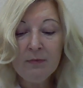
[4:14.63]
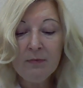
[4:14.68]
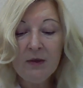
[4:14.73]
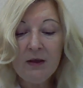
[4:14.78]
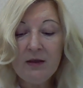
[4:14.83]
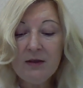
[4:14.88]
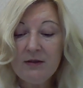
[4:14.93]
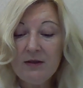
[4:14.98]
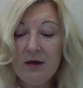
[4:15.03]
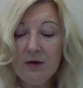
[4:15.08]

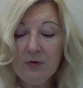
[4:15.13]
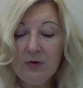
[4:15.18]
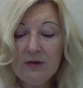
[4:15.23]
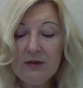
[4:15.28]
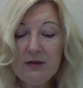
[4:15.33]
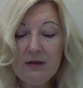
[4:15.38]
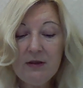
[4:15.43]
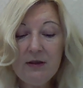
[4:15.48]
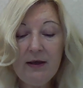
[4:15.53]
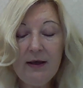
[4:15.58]

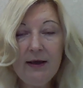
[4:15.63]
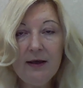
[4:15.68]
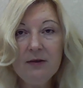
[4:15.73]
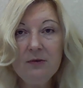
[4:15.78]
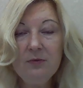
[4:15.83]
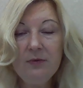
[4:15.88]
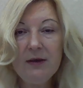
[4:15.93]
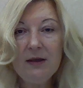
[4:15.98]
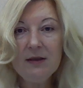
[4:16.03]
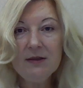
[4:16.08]
integrity,
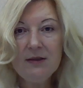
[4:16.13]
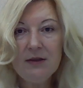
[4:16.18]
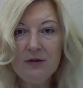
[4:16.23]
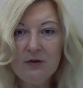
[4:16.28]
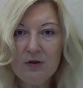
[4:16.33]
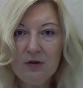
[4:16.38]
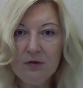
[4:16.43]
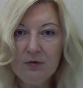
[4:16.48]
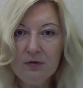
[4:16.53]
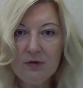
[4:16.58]
and while
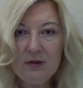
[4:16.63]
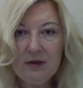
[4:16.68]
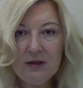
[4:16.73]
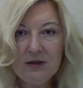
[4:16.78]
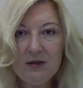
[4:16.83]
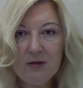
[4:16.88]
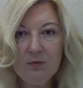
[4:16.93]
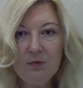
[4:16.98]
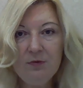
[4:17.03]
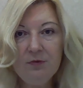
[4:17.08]
there's a good
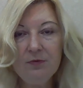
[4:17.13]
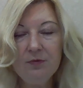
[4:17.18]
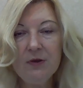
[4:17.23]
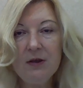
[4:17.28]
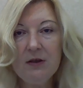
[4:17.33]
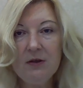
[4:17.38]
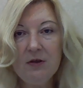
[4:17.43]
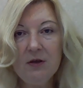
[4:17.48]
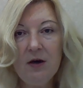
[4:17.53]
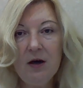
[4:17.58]
system of
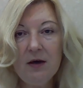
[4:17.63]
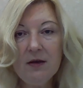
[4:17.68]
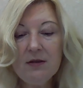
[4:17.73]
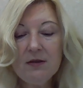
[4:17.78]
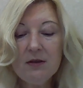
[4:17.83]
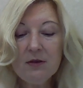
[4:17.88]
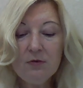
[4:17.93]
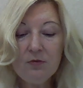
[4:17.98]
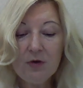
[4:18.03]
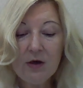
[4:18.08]

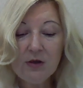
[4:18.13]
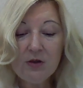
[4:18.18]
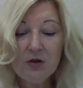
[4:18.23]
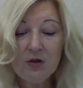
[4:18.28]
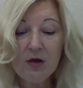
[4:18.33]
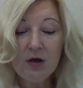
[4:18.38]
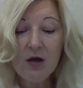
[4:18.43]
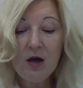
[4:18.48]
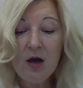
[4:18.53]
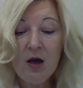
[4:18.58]
kindergartens in
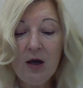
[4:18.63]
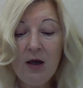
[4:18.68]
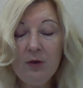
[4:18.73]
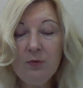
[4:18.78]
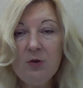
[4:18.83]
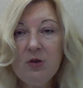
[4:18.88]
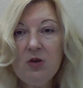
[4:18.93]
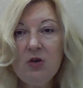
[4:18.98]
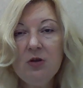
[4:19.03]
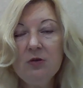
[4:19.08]
Russia in
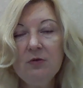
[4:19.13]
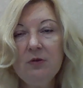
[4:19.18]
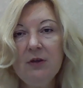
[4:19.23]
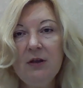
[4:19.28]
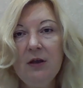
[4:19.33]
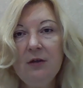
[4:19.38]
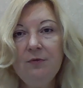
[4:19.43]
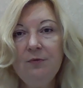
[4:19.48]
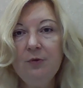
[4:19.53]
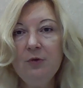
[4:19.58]
which children
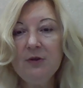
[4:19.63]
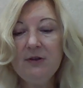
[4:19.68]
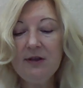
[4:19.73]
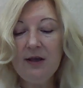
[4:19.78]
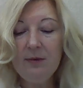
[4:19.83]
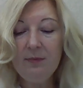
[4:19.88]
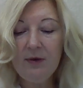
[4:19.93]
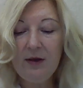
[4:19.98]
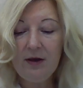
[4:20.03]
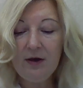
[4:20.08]
get
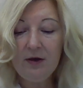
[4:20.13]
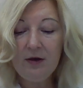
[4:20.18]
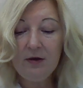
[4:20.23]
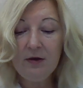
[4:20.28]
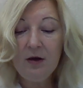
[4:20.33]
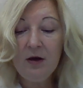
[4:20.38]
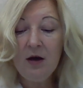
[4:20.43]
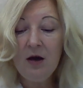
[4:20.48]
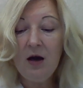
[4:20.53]
full-time care